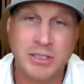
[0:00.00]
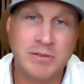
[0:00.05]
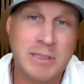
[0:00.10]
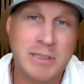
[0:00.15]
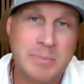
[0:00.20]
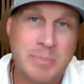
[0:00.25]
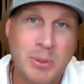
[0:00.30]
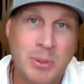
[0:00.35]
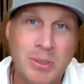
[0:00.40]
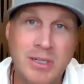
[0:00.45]
Your
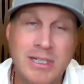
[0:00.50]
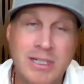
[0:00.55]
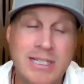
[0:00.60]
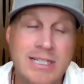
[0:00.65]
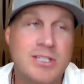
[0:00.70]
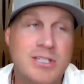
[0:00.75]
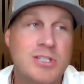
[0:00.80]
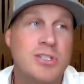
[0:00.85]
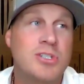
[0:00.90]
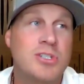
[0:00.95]
report
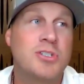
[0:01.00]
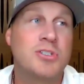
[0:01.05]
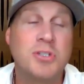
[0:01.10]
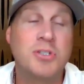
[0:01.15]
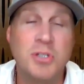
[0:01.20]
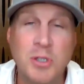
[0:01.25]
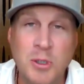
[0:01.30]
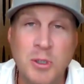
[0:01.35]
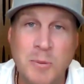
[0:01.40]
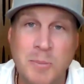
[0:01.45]
is
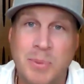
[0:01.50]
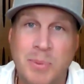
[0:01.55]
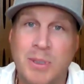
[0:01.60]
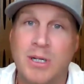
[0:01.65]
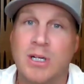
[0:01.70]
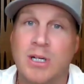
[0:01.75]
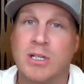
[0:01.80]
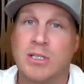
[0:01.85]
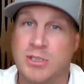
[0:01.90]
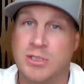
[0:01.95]

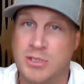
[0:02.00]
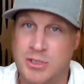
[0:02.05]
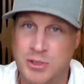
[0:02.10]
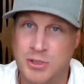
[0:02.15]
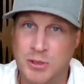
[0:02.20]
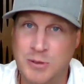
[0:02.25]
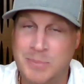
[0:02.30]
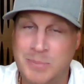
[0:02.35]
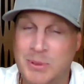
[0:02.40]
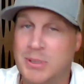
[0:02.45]
super,
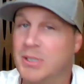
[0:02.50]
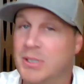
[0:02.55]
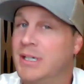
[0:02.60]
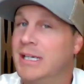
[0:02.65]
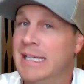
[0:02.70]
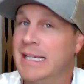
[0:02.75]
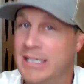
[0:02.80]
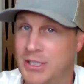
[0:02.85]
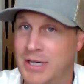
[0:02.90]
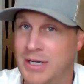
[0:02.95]

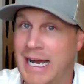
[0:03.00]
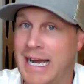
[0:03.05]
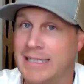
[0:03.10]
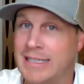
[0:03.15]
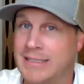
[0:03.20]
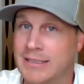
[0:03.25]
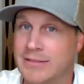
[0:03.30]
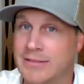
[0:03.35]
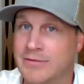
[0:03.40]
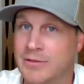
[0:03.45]
super
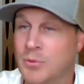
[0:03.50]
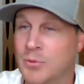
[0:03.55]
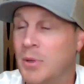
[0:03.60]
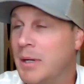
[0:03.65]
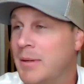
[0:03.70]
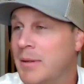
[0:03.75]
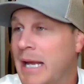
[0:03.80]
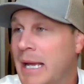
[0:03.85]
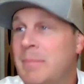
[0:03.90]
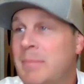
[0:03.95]
interactive.
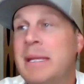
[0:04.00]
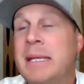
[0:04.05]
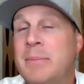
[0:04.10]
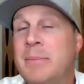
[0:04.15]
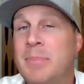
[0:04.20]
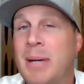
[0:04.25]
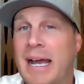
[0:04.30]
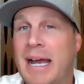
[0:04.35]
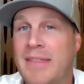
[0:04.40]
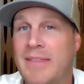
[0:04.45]
What I
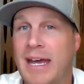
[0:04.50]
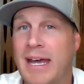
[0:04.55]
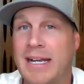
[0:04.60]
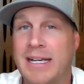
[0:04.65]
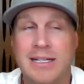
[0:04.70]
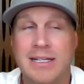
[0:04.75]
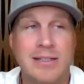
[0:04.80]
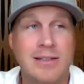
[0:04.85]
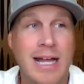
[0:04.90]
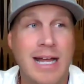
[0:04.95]
mean by that,
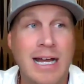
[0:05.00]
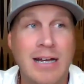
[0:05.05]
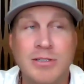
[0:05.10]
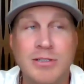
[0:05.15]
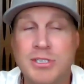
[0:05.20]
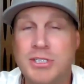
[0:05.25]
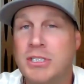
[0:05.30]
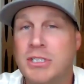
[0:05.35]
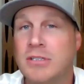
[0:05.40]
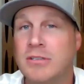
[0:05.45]
it
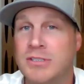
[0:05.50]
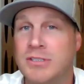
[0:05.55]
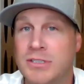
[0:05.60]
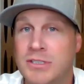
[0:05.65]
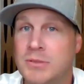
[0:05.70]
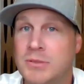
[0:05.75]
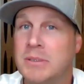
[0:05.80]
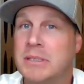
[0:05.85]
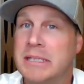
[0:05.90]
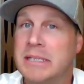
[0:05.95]
allows you to
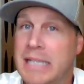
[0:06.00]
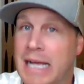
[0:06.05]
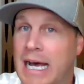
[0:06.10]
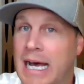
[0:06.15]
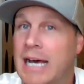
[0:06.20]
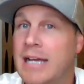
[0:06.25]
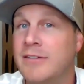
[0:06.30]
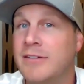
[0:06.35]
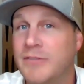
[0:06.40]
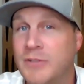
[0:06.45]
do a
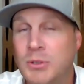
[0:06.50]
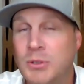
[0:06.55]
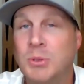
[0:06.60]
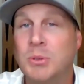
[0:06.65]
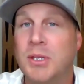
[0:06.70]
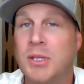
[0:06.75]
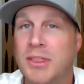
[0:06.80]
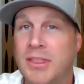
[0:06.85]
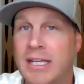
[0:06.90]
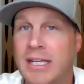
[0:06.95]
lot of
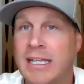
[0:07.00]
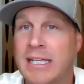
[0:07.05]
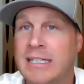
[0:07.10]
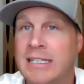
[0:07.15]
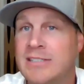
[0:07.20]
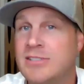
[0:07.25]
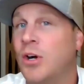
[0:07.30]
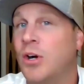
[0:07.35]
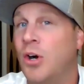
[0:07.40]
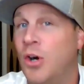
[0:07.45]
cool
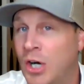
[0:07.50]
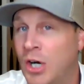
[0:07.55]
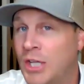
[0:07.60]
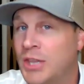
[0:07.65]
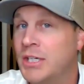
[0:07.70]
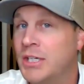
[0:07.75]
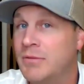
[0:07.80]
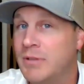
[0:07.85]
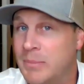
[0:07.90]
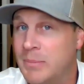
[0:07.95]
things
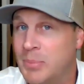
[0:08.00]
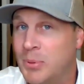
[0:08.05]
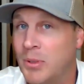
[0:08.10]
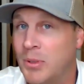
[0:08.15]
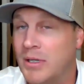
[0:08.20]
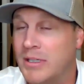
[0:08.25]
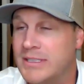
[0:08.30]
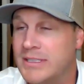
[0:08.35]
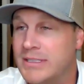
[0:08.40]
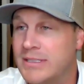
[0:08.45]
on the
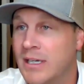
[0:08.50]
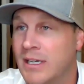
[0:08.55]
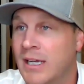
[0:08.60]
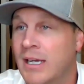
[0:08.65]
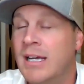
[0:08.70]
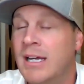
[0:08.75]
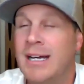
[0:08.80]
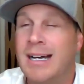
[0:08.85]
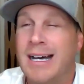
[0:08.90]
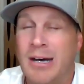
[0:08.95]
reports.
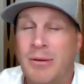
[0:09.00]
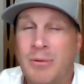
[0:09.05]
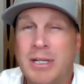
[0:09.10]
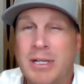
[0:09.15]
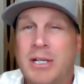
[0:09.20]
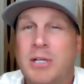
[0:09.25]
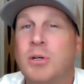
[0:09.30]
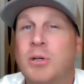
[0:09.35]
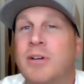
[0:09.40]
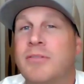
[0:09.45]
I
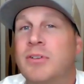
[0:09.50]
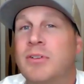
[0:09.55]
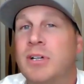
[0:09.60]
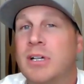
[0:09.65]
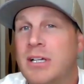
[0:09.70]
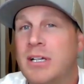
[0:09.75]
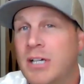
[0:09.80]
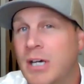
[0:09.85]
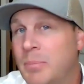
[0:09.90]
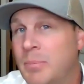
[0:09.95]
want to go over
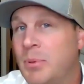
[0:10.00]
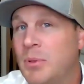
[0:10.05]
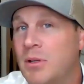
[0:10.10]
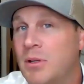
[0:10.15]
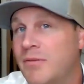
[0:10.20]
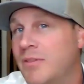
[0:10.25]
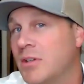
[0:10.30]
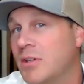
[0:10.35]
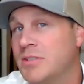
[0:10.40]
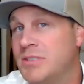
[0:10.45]
a couple
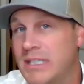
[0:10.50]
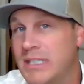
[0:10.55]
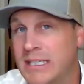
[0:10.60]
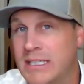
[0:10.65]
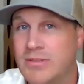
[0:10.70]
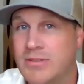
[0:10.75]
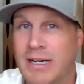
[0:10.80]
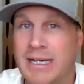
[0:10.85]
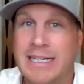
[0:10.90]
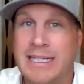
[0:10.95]
of those
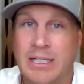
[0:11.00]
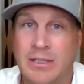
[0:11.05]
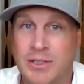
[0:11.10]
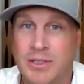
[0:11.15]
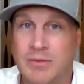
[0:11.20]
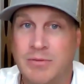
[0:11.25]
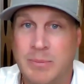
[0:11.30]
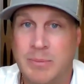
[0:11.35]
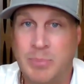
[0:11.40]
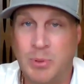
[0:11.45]
things right now
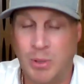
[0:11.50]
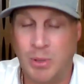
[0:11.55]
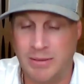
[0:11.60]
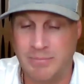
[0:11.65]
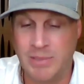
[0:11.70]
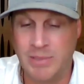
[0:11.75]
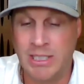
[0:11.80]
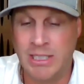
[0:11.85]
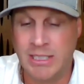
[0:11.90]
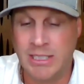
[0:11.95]
on the
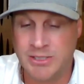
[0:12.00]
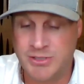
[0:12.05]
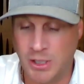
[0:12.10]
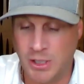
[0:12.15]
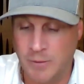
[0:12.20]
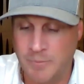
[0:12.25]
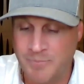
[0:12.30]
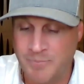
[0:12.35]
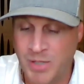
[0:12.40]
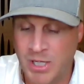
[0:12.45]
report.
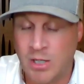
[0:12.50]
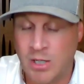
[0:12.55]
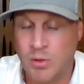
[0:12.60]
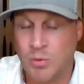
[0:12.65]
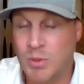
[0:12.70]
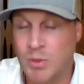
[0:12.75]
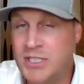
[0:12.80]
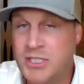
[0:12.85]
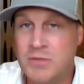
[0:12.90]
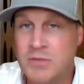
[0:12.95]
So
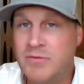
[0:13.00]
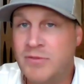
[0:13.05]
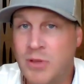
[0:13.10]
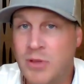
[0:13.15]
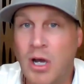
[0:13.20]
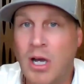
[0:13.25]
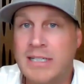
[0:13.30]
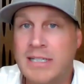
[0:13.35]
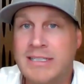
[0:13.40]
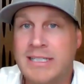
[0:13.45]
once you've
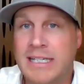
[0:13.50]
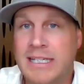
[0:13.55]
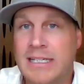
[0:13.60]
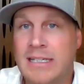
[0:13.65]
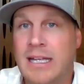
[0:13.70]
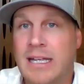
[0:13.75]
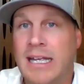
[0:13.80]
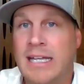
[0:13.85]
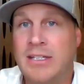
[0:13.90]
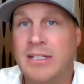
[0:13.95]
logged
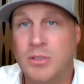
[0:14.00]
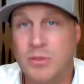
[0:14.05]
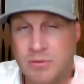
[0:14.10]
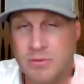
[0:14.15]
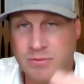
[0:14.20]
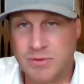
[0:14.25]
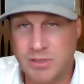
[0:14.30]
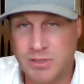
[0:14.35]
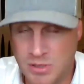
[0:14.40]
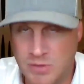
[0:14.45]
in and
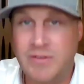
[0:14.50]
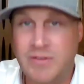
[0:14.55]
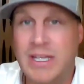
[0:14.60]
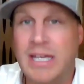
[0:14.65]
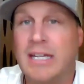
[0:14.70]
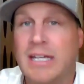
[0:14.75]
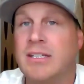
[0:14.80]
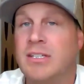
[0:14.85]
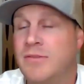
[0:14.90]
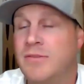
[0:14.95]
you've
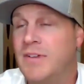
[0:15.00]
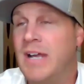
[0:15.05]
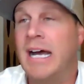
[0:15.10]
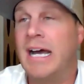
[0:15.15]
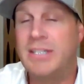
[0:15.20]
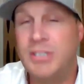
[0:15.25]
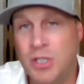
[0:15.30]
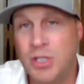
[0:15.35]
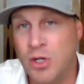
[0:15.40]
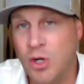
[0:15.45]

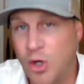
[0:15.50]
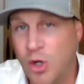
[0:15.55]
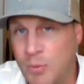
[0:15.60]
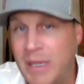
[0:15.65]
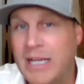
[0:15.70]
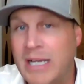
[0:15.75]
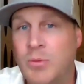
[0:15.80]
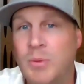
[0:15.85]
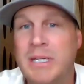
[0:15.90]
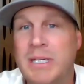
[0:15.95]
gotten your home
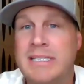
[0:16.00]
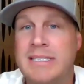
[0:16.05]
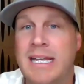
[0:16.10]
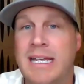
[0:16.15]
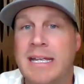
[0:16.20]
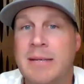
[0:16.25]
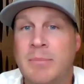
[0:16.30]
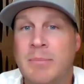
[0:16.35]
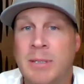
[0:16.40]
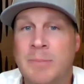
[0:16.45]
equity
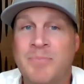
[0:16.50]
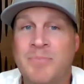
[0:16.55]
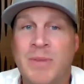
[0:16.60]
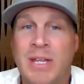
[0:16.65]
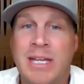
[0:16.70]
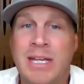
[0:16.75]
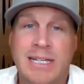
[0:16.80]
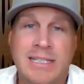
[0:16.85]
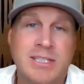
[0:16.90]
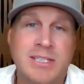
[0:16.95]
statement,
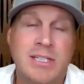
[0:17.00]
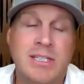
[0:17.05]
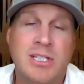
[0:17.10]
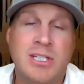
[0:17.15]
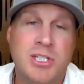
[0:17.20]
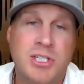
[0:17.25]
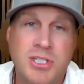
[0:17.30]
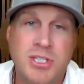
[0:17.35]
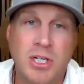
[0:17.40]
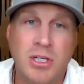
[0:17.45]
it's going
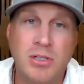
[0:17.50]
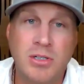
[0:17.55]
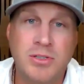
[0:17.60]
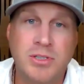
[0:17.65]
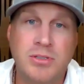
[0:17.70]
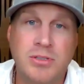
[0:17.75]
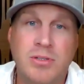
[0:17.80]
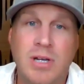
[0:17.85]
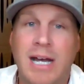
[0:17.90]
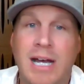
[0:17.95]
to show
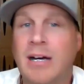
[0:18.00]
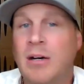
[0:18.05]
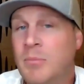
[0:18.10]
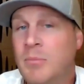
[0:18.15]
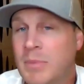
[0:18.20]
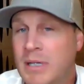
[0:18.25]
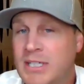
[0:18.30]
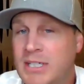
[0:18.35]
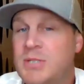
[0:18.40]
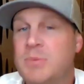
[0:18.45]
you how
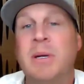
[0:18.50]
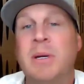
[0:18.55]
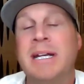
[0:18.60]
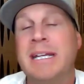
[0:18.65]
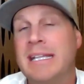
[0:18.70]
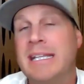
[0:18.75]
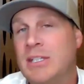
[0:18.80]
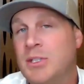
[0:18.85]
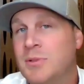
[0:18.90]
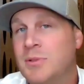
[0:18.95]
much
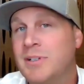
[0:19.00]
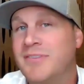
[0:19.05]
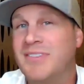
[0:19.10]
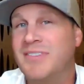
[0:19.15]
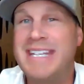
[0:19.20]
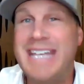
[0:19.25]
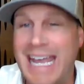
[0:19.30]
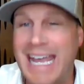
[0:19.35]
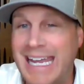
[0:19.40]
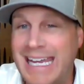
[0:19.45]
money you
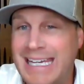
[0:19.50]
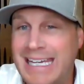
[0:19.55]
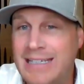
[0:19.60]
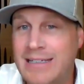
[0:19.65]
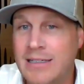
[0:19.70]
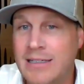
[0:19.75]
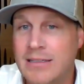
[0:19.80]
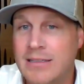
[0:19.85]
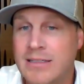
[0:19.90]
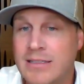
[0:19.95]
have
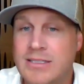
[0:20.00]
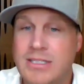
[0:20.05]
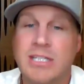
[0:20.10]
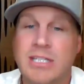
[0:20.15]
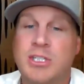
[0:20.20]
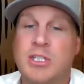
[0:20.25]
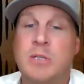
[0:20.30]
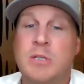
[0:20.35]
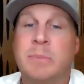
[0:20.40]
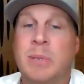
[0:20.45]
gained
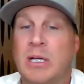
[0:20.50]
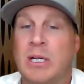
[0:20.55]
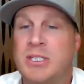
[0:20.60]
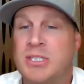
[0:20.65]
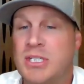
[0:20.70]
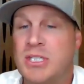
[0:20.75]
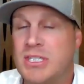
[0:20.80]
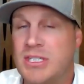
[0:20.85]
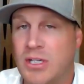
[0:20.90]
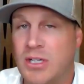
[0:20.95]
since you
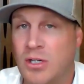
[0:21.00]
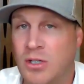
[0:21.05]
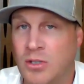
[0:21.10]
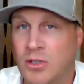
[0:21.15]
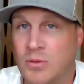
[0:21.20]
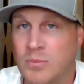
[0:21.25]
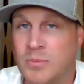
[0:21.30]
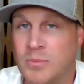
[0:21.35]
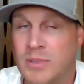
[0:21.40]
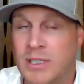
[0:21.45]
purchased the
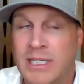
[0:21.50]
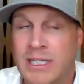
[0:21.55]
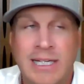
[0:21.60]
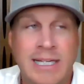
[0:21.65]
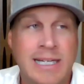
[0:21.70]
home.